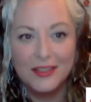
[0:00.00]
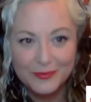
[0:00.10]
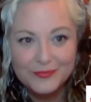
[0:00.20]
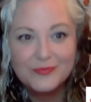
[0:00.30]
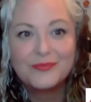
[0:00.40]

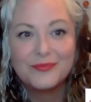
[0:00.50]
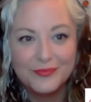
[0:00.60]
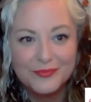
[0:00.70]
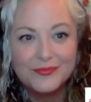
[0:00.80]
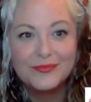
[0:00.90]
to let you
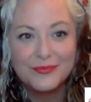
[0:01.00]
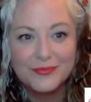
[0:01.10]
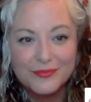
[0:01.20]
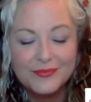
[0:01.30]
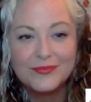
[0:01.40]
know.
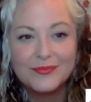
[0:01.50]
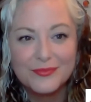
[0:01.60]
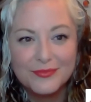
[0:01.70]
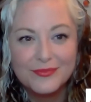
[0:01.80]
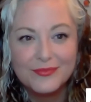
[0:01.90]

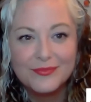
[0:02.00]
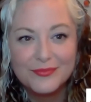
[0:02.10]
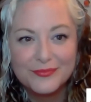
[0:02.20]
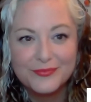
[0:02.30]
Or it's